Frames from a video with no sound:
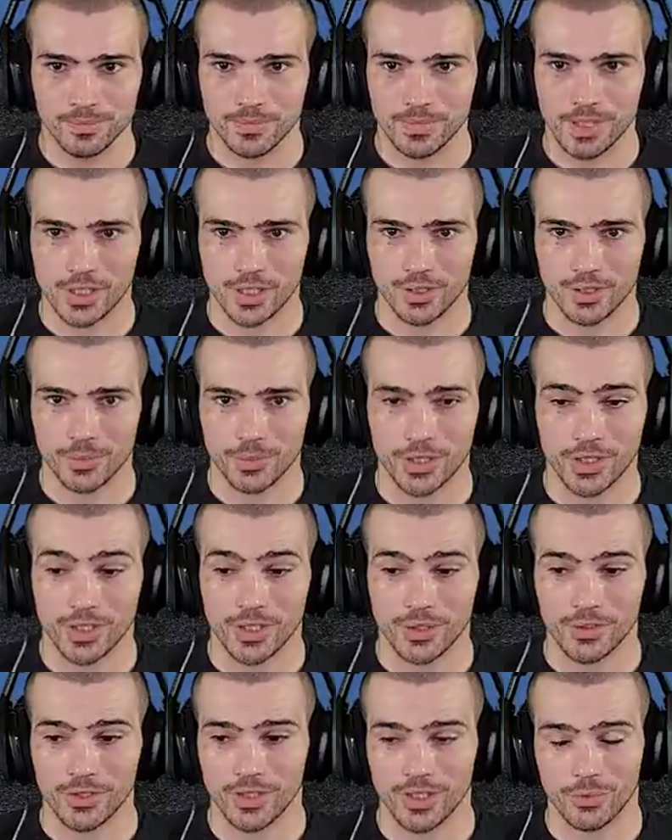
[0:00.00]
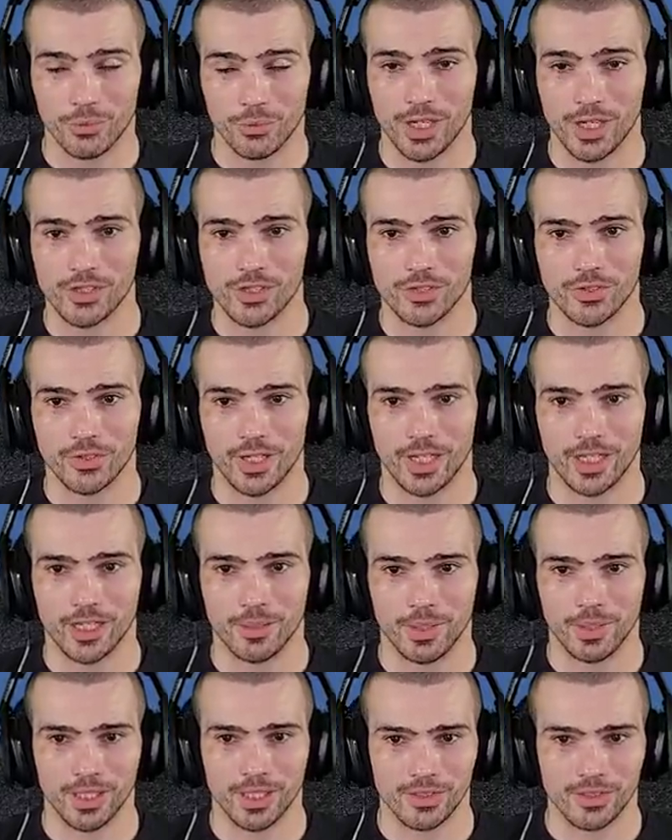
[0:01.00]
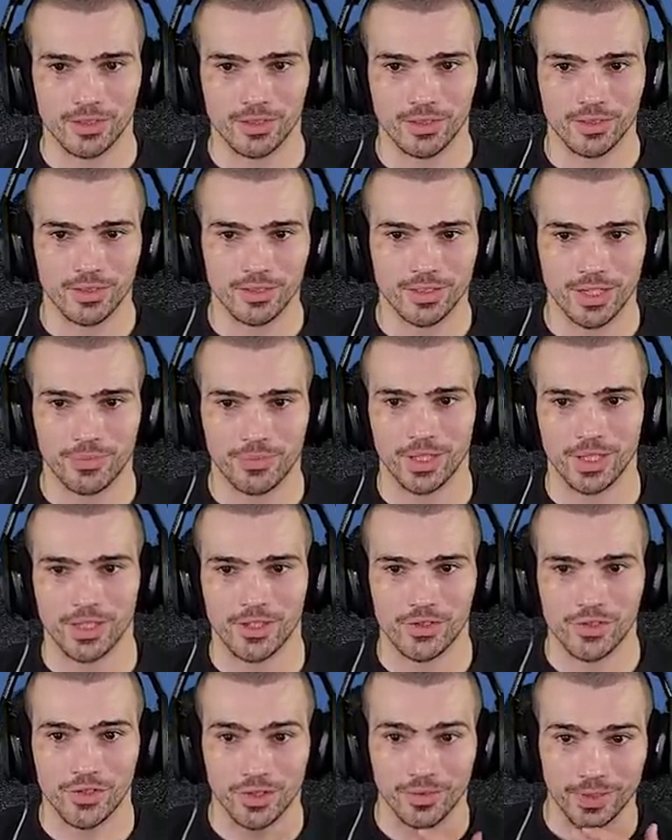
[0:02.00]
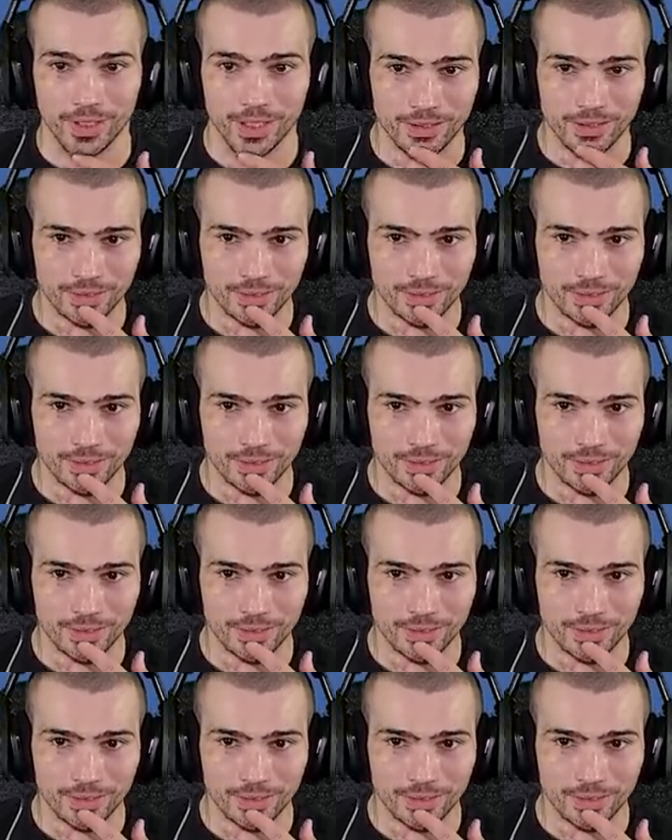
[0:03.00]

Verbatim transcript: So we're gonna go until he raises your hand because definitely deserve it.